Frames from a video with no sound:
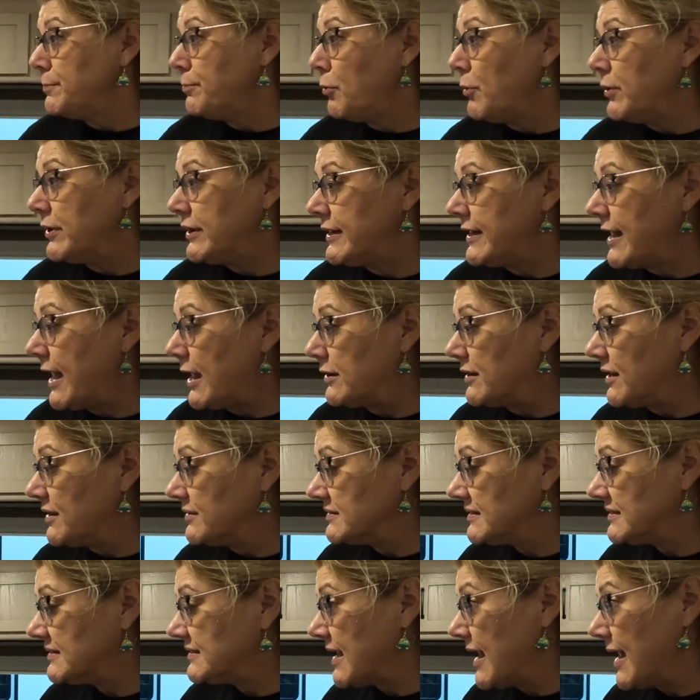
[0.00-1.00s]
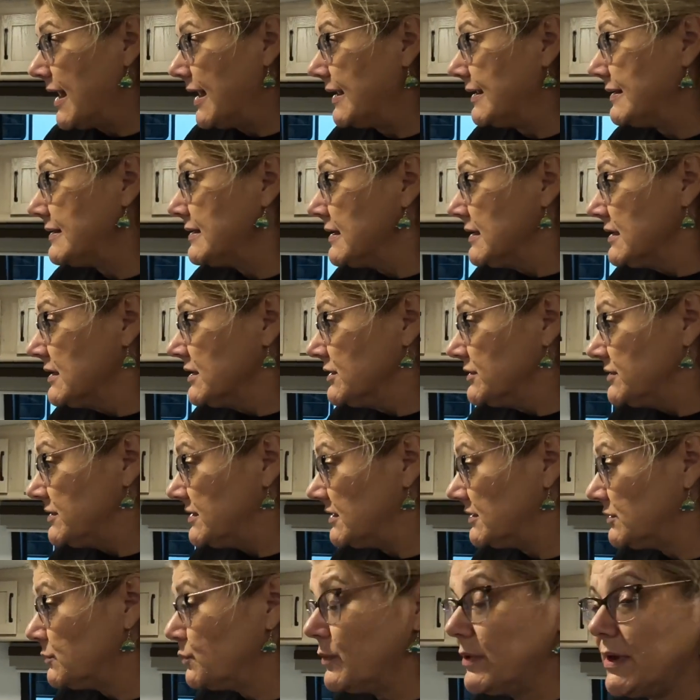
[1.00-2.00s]
pointed out outside.
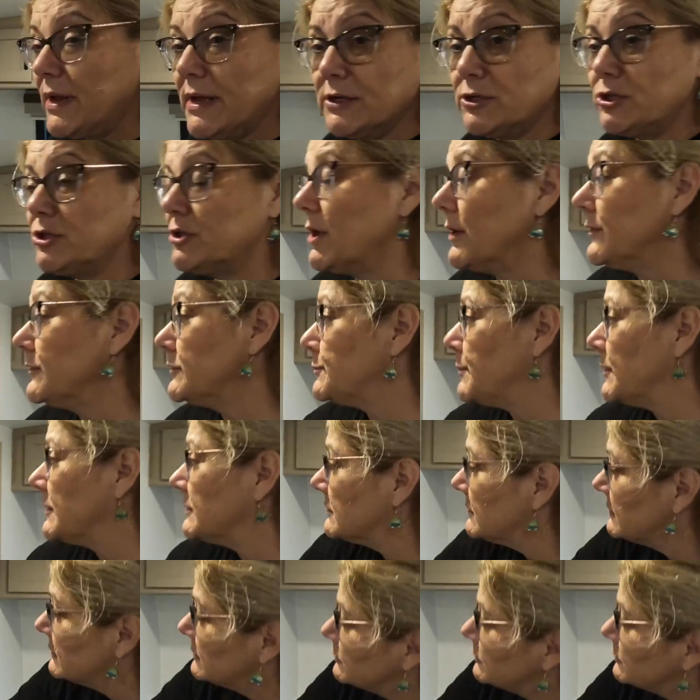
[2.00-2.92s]
This one has shelf space